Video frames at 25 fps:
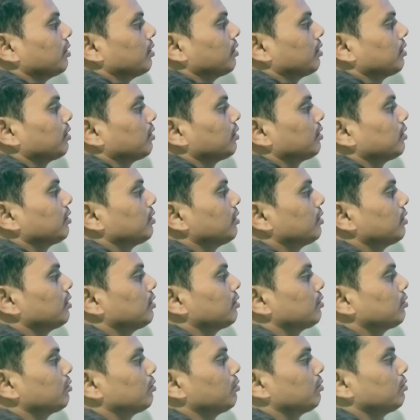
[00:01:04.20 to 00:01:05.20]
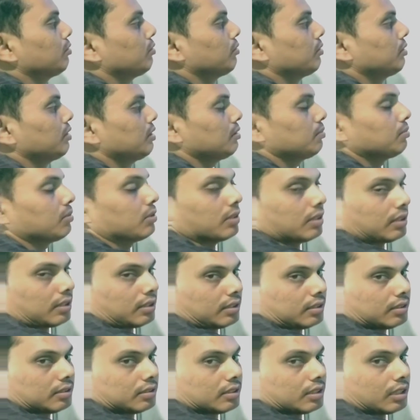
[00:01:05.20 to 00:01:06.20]
B. So this
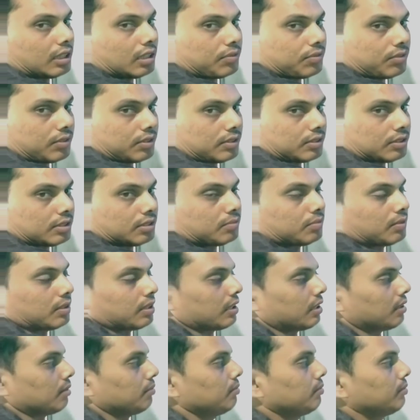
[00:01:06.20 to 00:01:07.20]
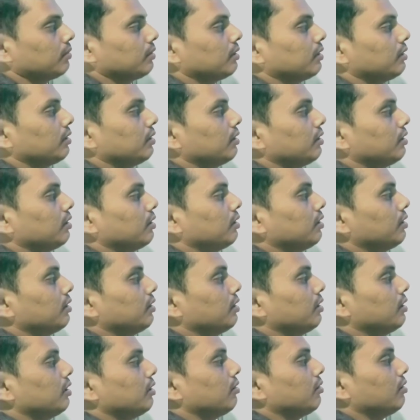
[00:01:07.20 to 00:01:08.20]
body, after some time,
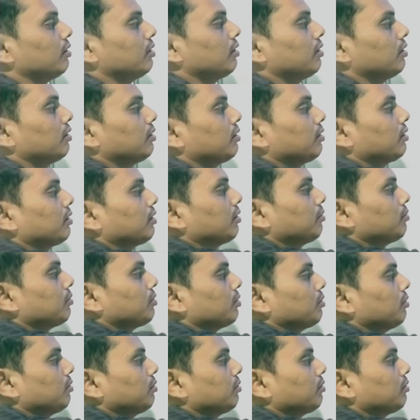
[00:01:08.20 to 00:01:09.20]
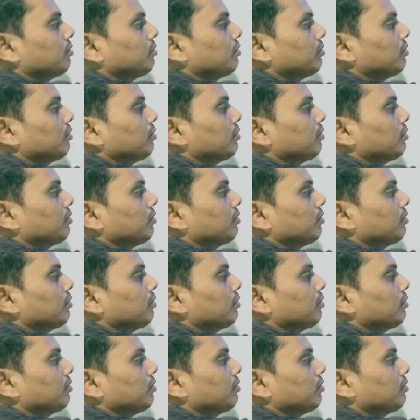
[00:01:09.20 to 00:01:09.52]
it will come to